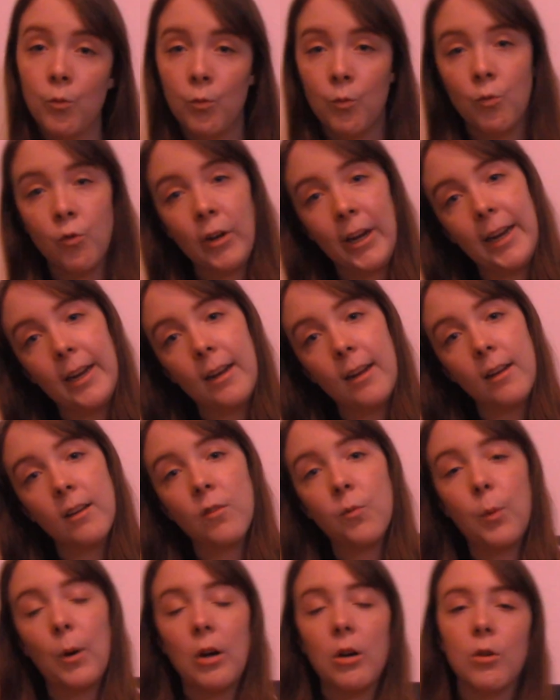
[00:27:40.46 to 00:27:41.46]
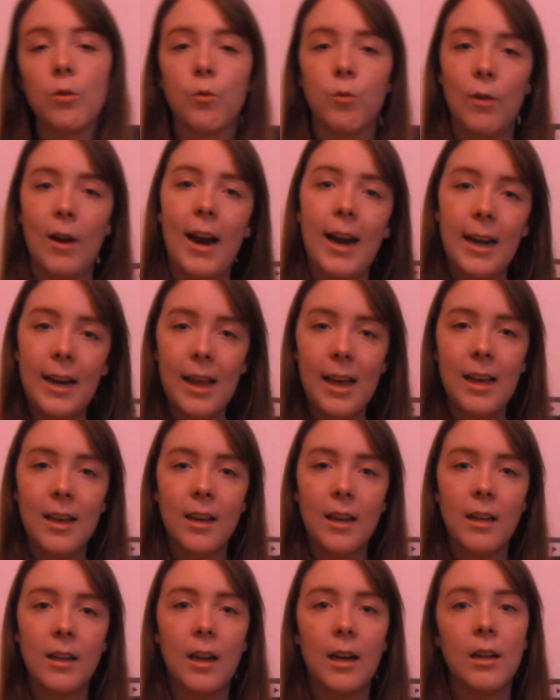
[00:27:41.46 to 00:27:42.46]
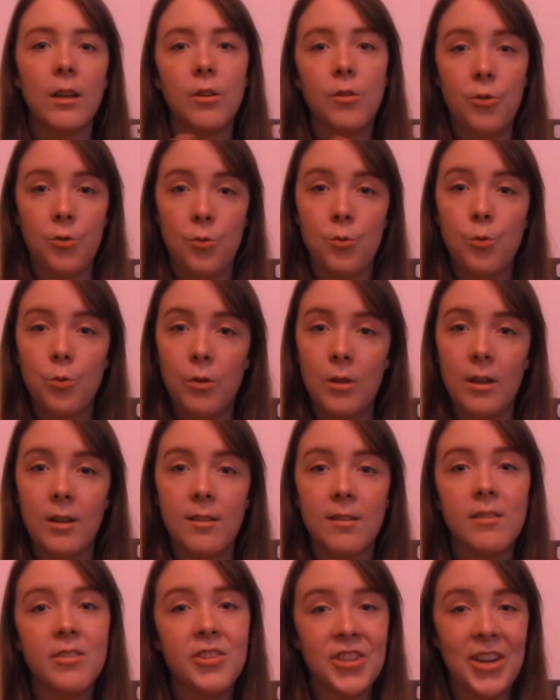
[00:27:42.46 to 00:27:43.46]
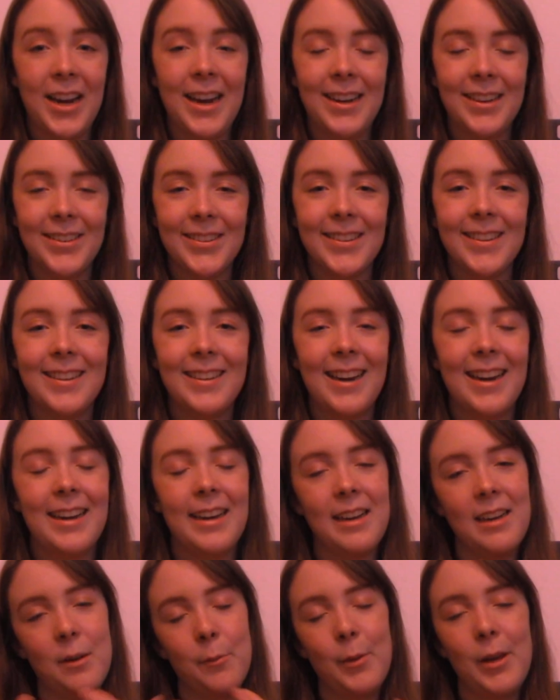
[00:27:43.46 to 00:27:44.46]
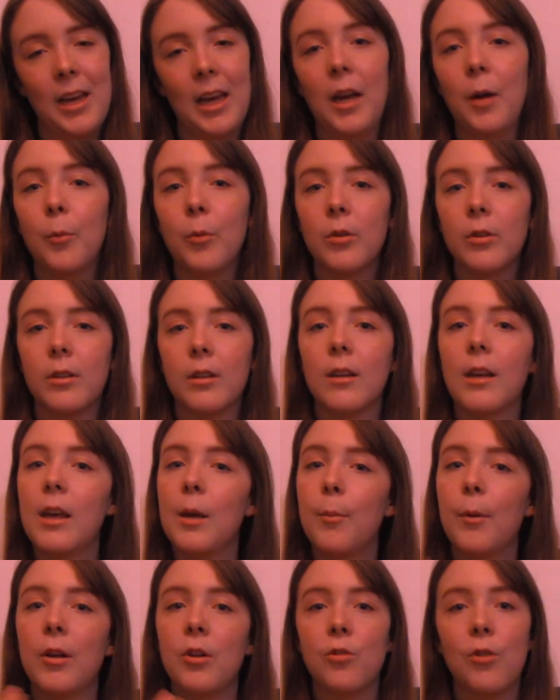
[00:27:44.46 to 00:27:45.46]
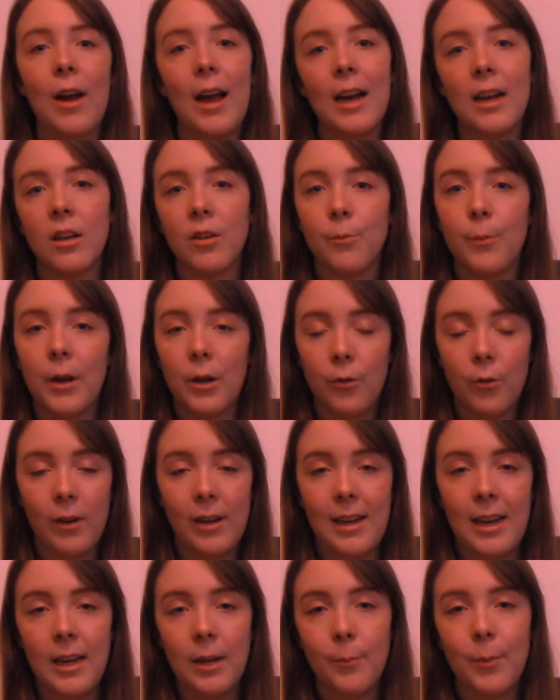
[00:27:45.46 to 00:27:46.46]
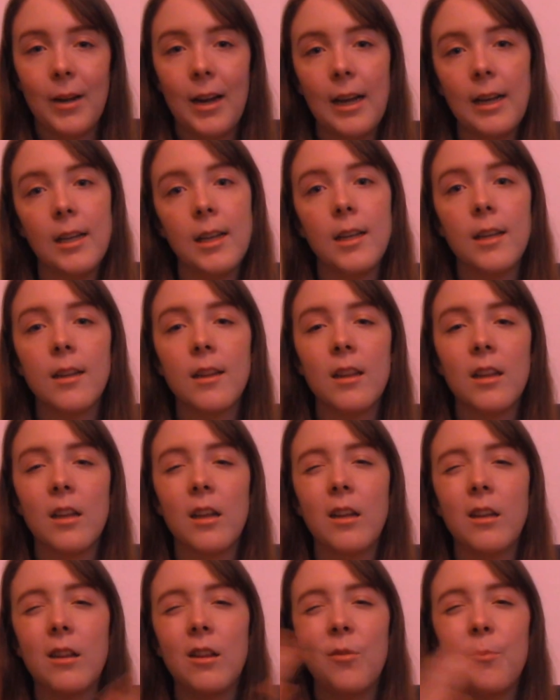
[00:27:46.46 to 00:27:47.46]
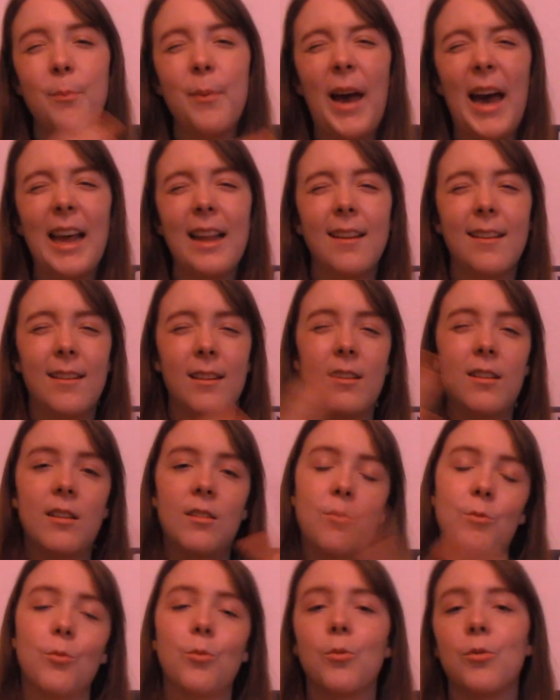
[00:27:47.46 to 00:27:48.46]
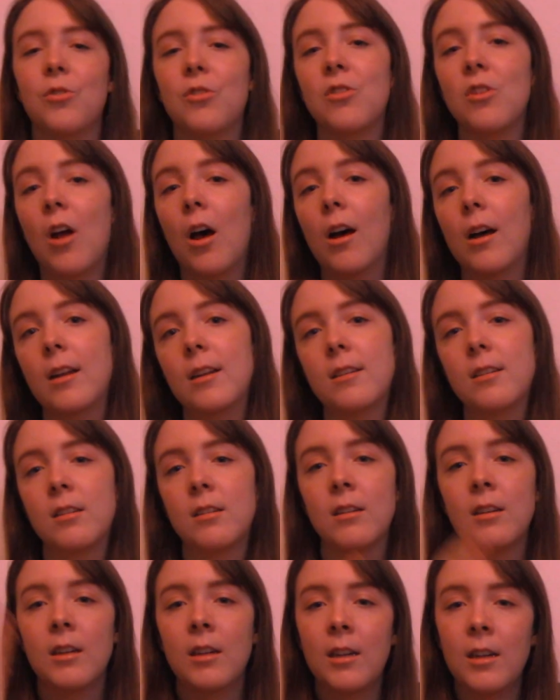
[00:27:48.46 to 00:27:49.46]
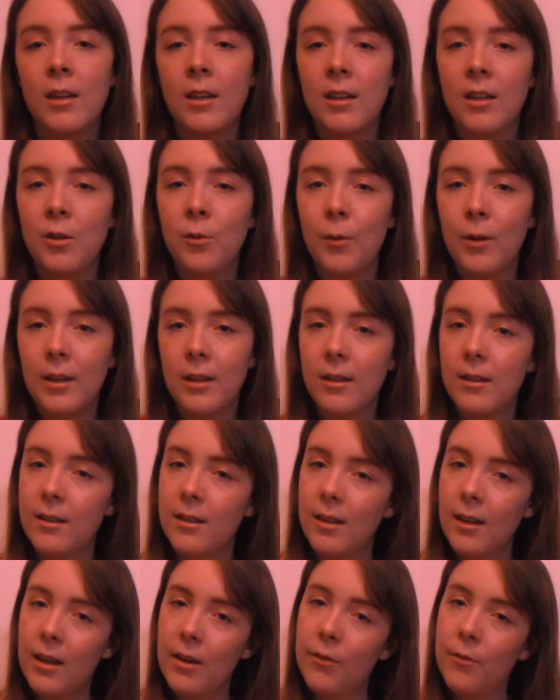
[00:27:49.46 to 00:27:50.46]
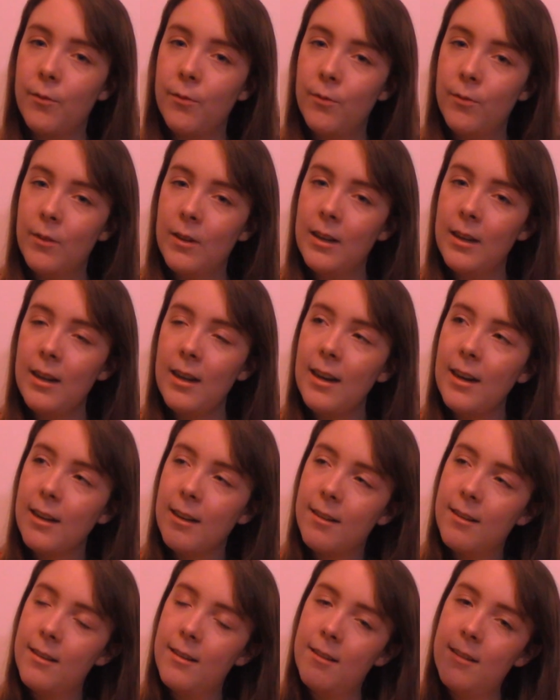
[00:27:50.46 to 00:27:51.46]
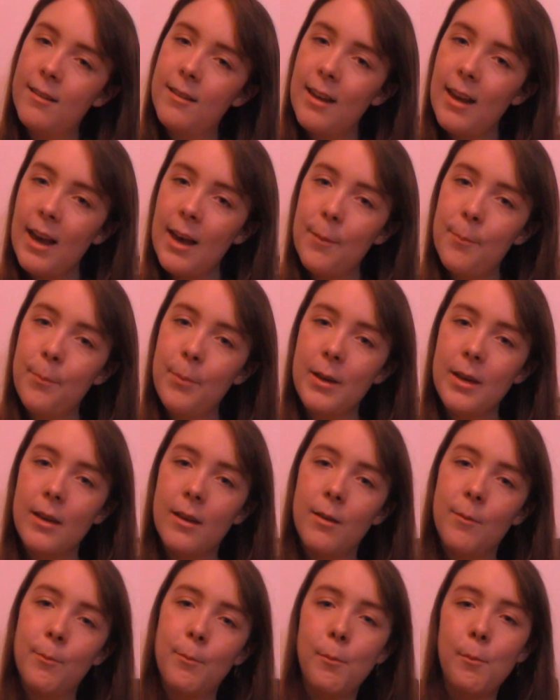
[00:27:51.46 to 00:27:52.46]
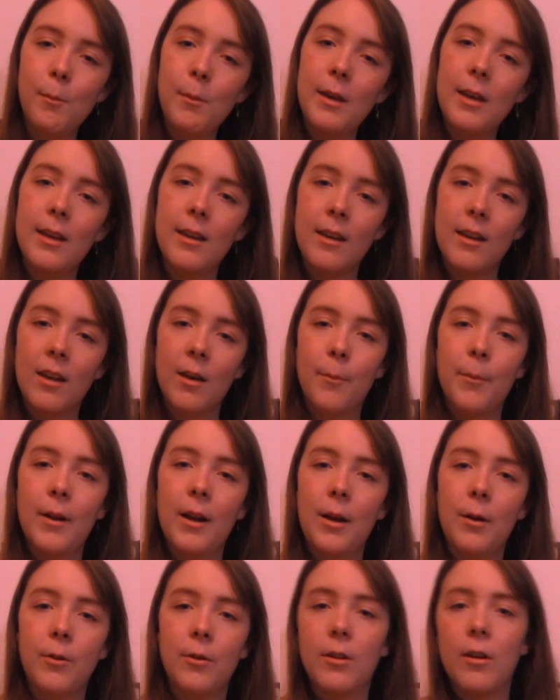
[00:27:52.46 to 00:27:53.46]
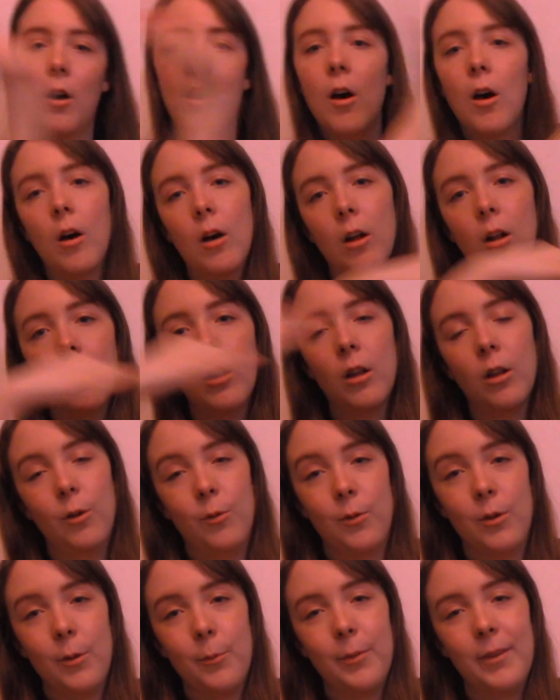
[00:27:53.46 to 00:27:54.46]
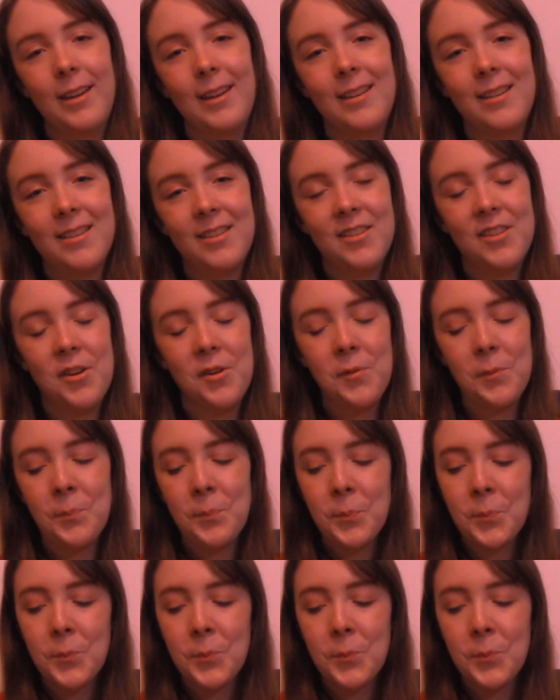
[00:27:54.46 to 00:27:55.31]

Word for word: reading is part of writing and I do this channel and I need to be able to keep on track of my reading, but I the, the balance was not. You want to have a nice, happy medium and I was all over the place. So